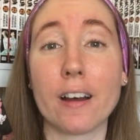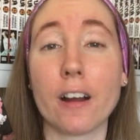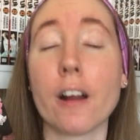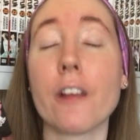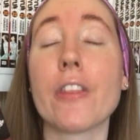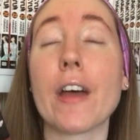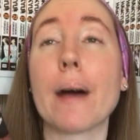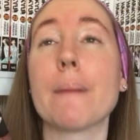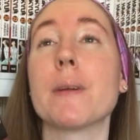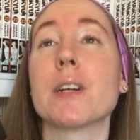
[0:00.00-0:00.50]
or
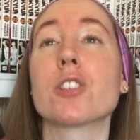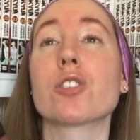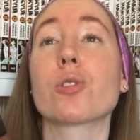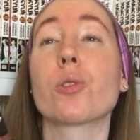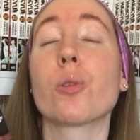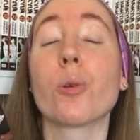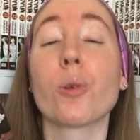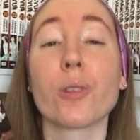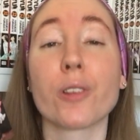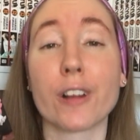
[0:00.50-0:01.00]
that much
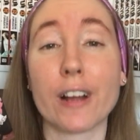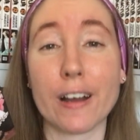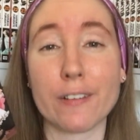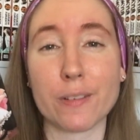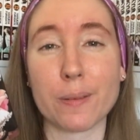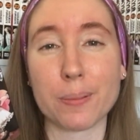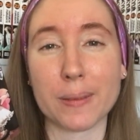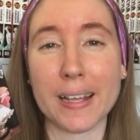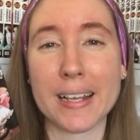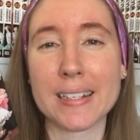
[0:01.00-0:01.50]
cooler of
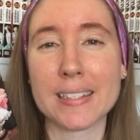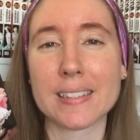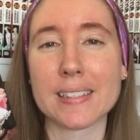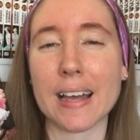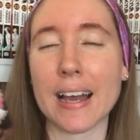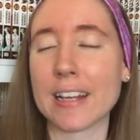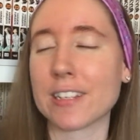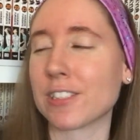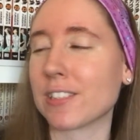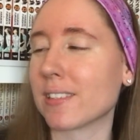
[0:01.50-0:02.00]
a place,
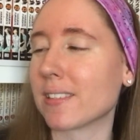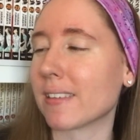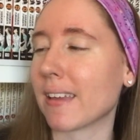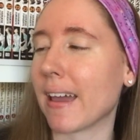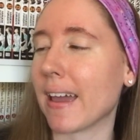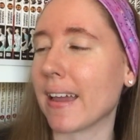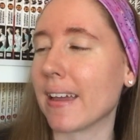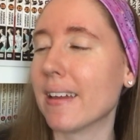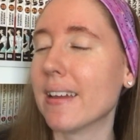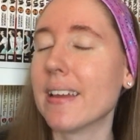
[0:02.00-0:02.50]
I should
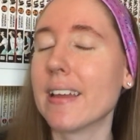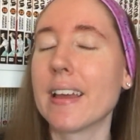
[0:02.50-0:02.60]
say,